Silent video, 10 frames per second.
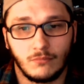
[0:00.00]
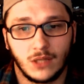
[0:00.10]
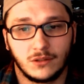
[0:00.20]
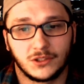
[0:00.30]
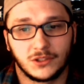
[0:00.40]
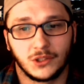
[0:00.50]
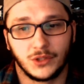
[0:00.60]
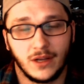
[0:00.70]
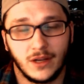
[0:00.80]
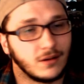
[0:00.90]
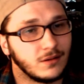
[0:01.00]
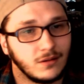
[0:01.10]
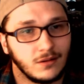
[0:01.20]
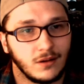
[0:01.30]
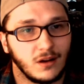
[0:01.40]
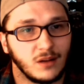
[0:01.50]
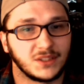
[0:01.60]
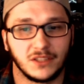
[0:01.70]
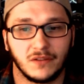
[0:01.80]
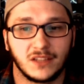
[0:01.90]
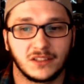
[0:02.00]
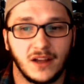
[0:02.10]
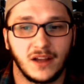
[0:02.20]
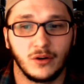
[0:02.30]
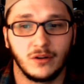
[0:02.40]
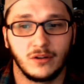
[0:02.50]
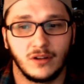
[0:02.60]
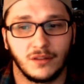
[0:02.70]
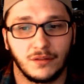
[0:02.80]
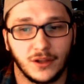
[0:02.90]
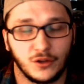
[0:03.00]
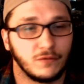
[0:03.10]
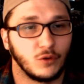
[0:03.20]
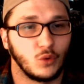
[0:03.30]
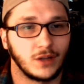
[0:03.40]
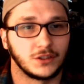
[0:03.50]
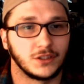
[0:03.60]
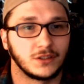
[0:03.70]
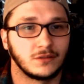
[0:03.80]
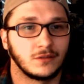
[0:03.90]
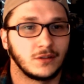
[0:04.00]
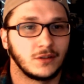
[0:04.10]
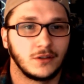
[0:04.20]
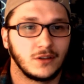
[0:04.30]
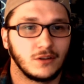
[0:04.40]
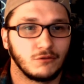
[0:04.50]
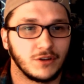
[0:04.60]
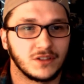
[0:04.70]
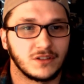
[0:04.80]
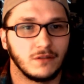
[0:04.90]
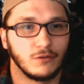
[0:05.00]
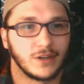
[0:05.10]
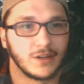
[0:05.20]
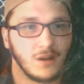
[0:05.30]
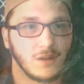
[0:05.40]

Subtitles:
So yeah, I'm Steve Eisenhower, and thank you for watching Rediscovering God.